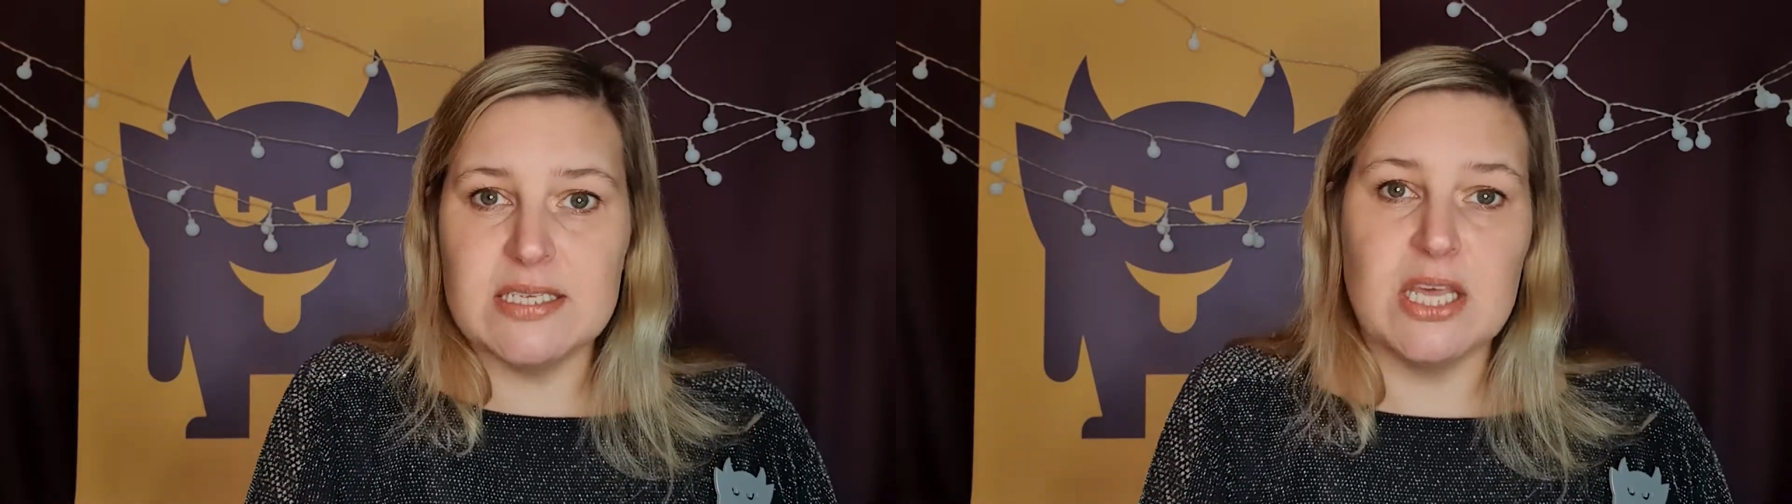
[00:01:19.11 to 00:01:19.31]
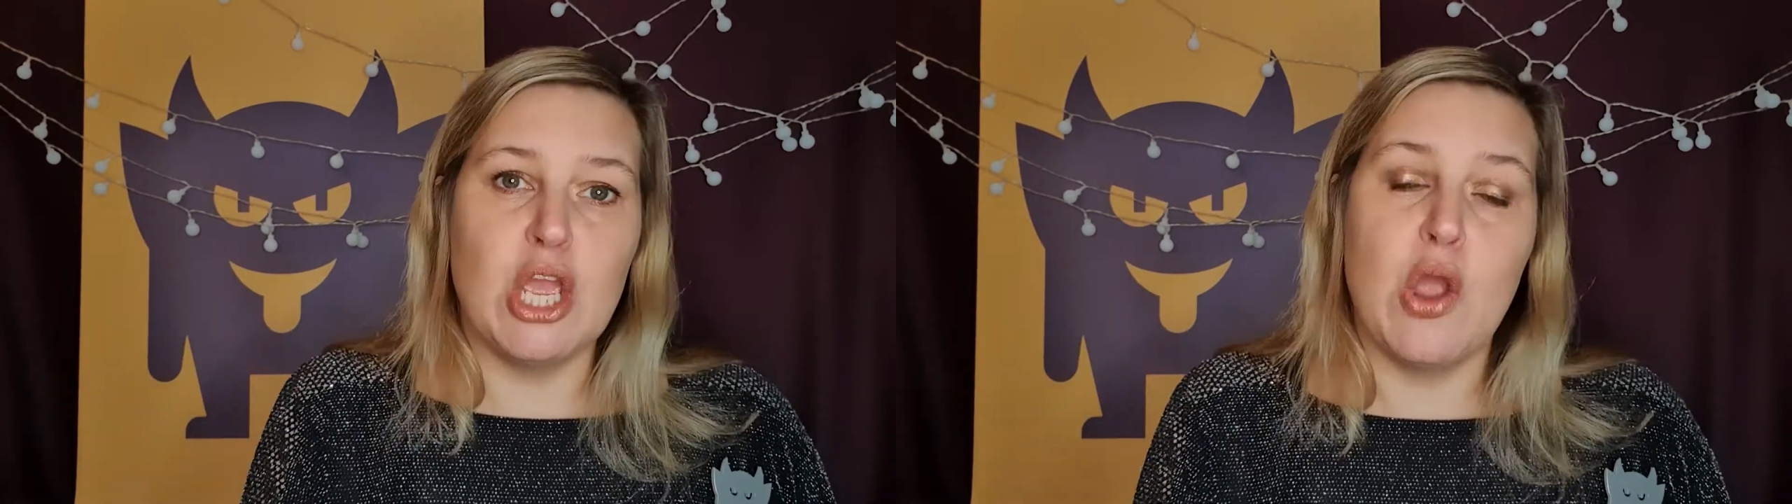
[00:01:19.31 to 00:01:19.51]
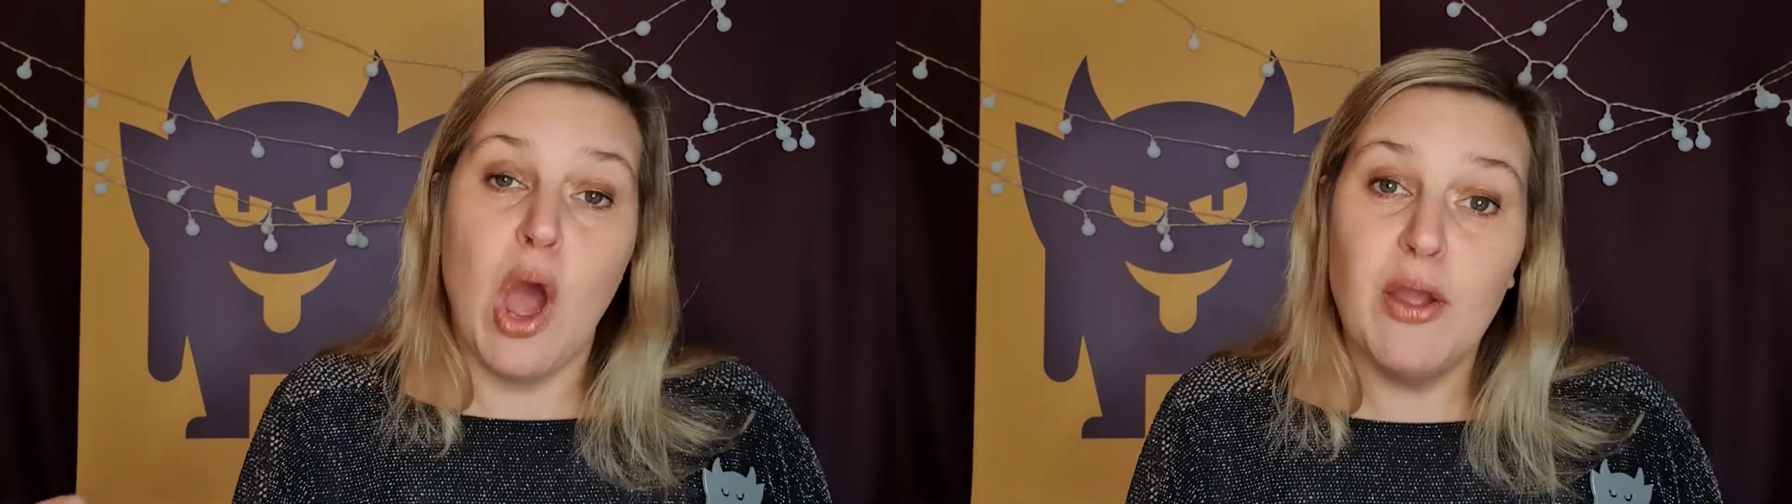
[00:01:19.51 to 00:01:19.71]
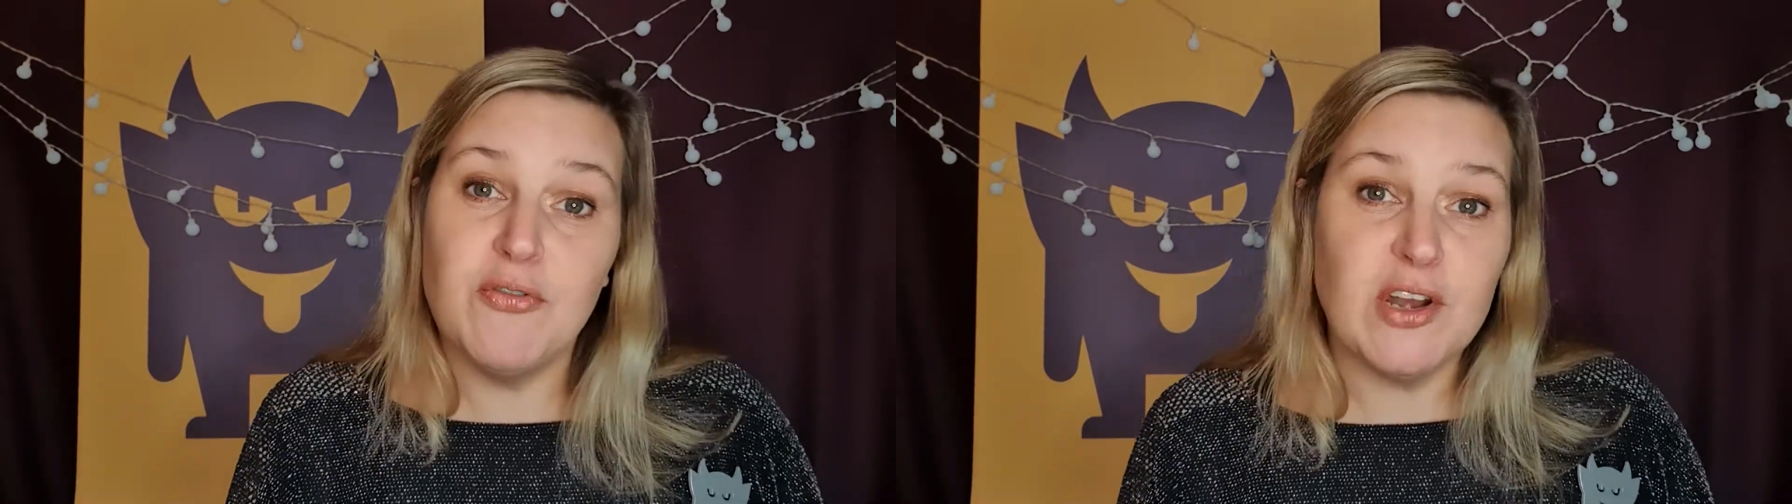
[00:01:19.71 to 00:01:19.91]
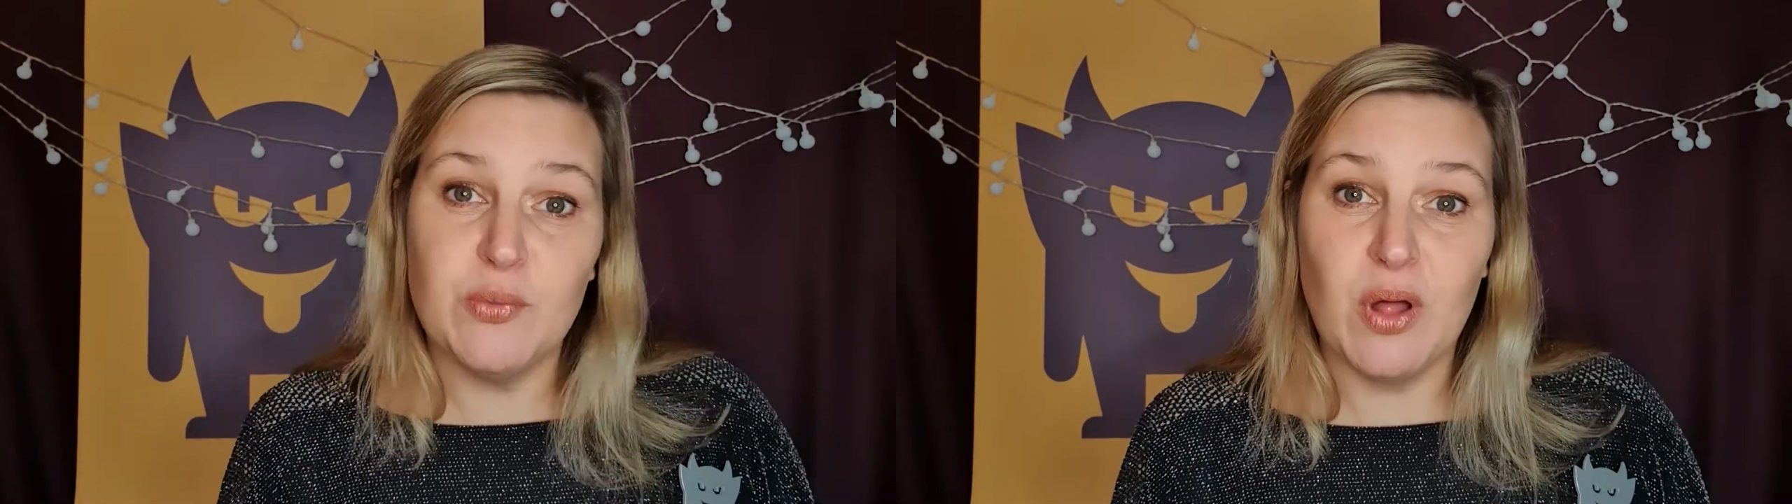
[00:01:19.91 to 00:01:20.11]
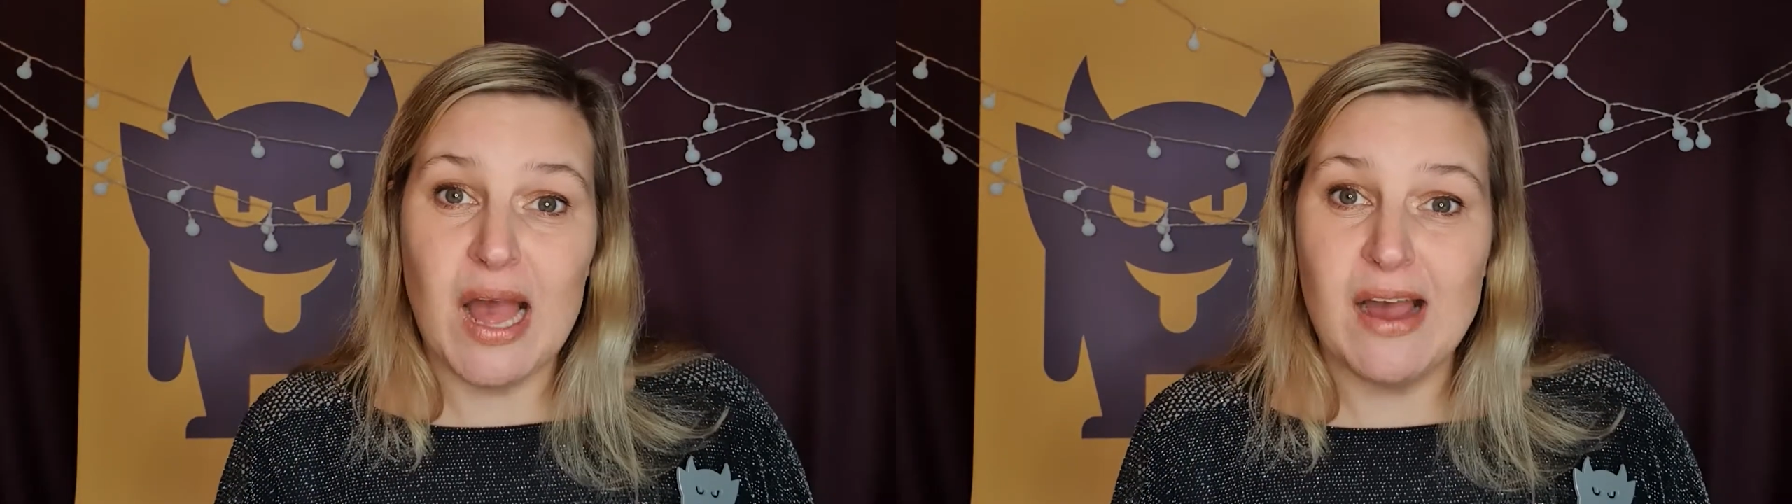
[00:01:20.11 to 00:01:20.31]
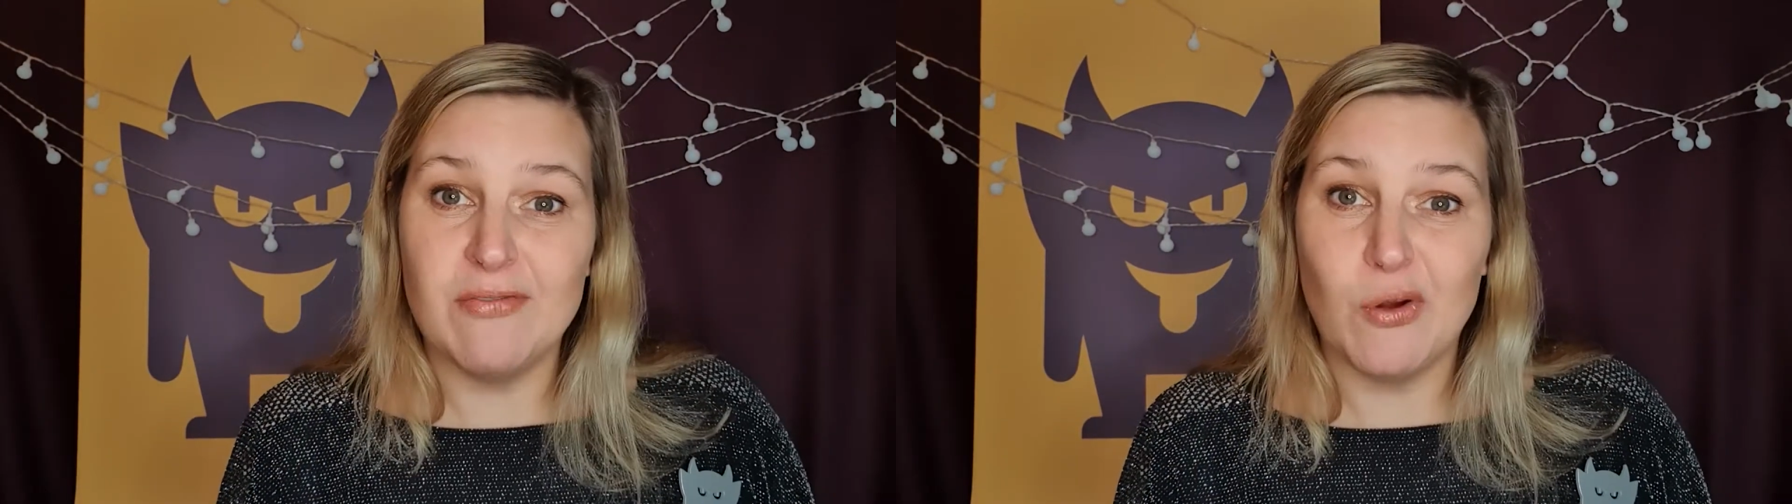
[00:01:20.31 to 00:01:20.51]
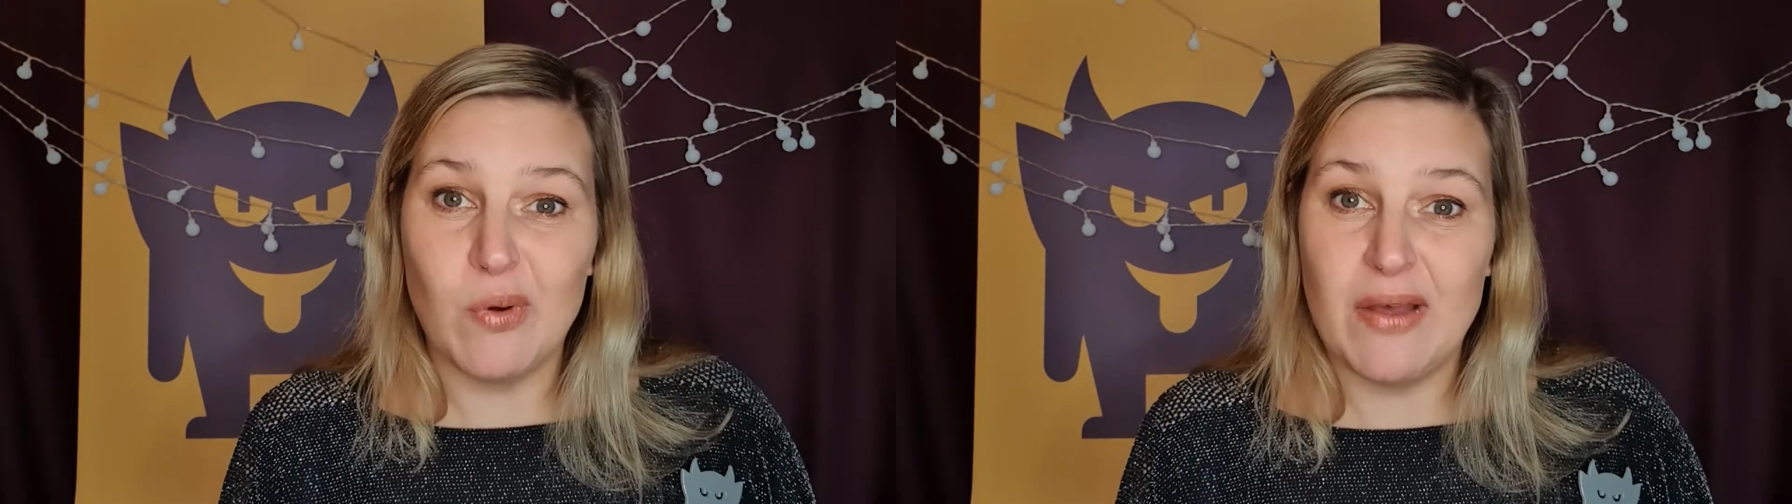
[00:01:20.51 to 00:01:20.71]
that you hopefully will have
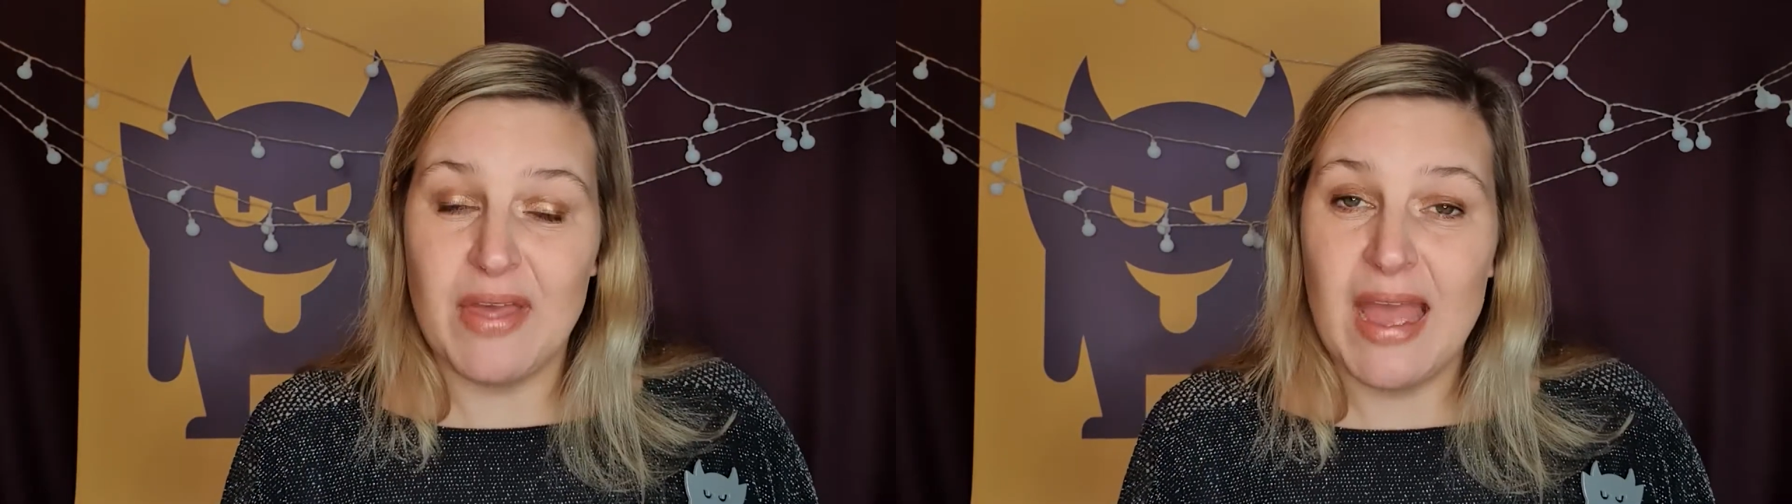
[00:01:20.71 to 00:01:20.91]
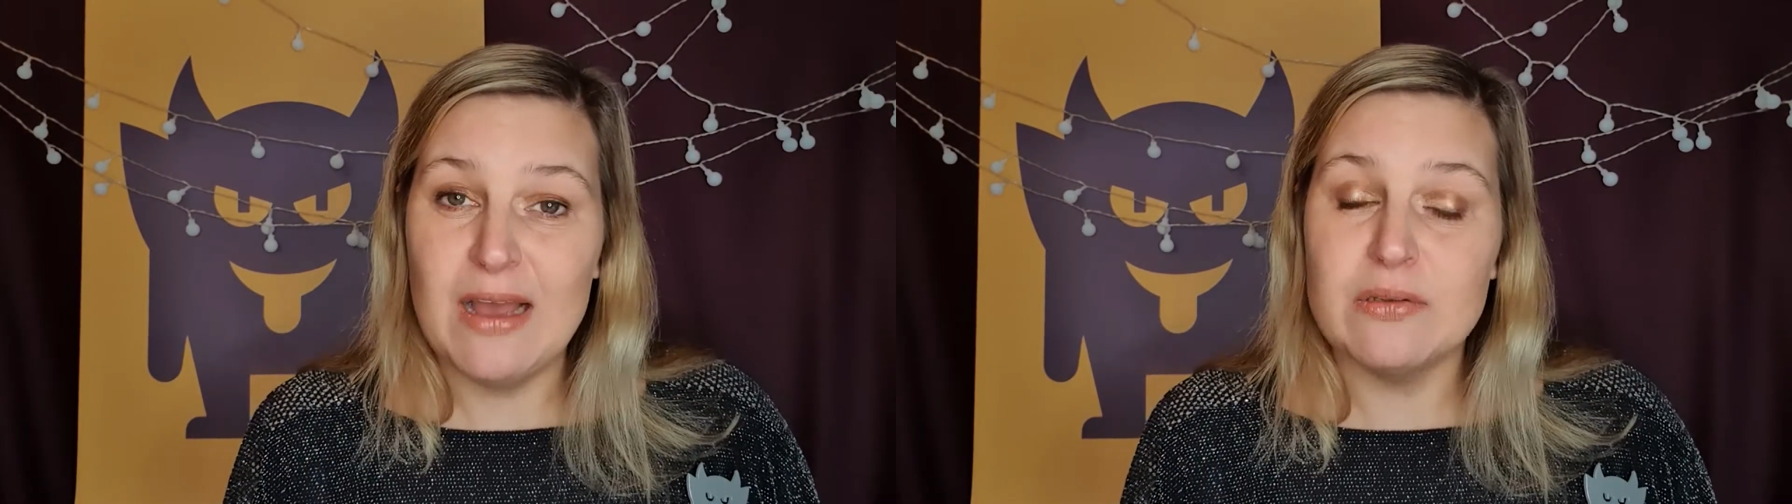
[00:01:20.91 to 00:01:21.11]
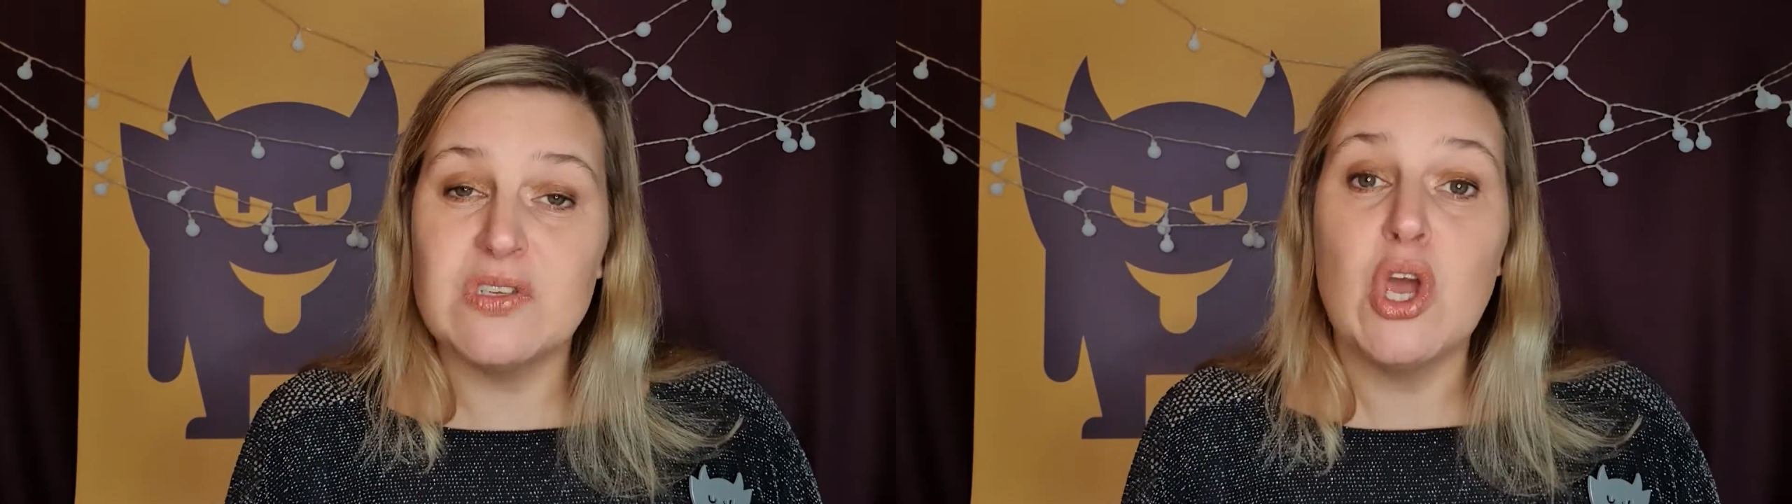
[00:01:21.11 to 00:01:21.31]
around the house.